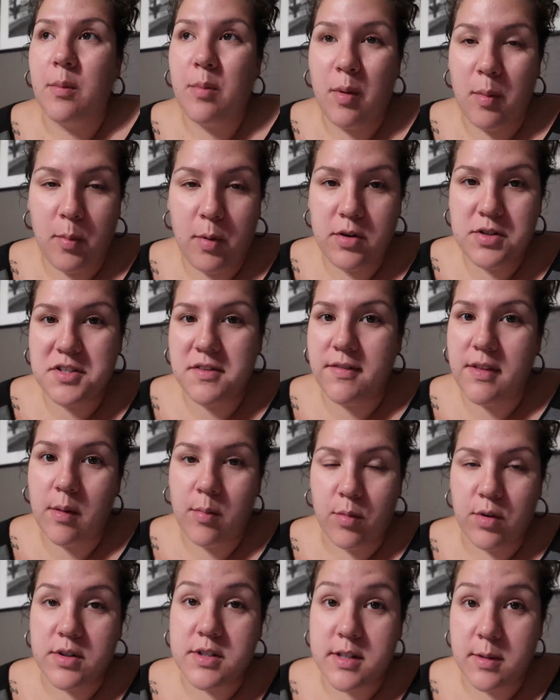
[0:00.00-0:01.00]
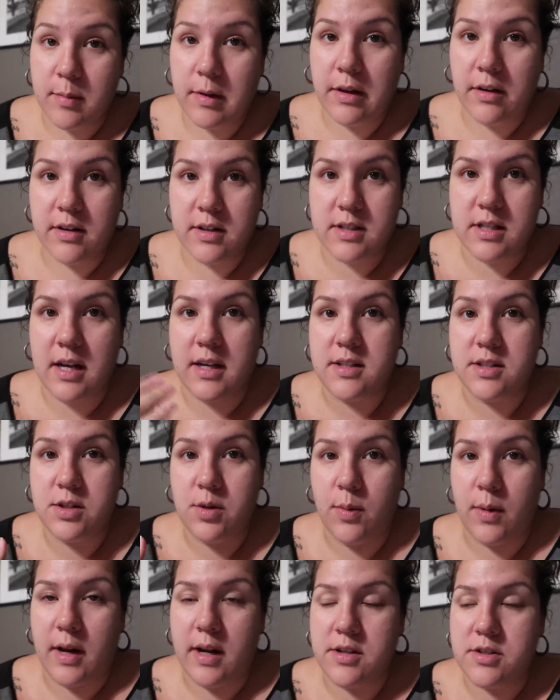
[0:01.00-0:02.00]
but most of them were similar in size
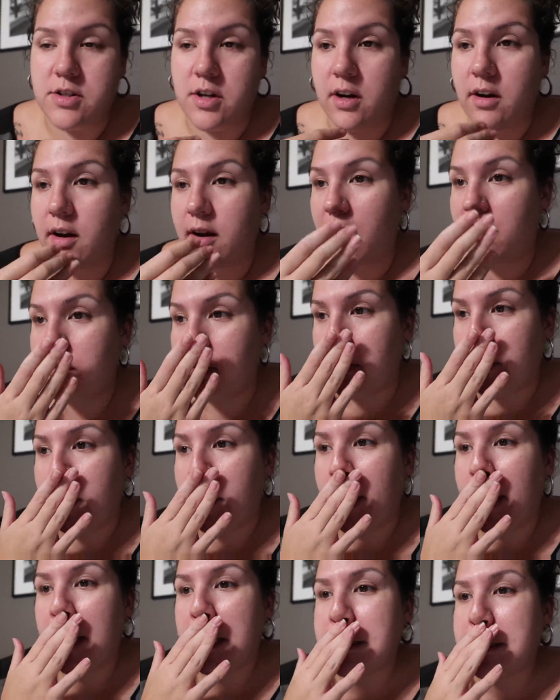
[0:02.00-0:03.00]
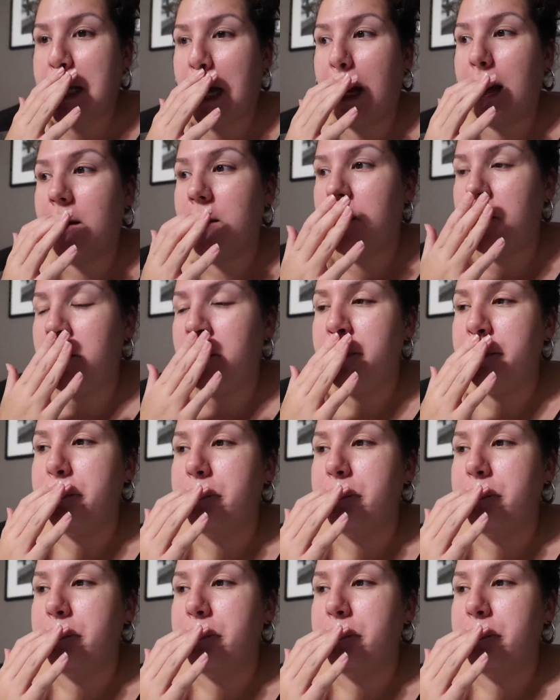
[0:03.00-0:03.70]
to what I started off with because I